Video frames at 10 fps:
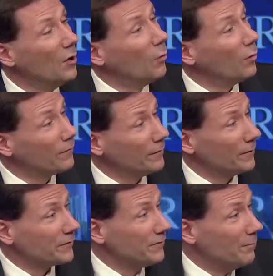Well,
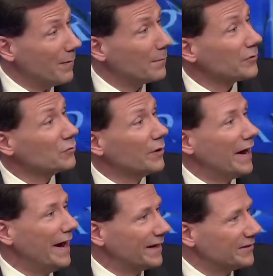first, members want to
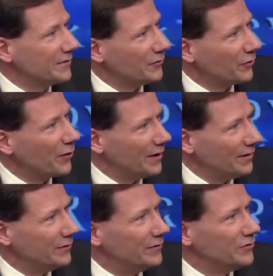access their credit
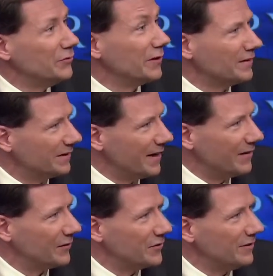unions using
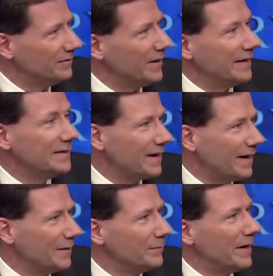technology,
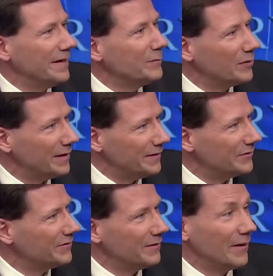anytime, any
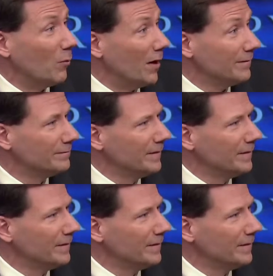place that they want.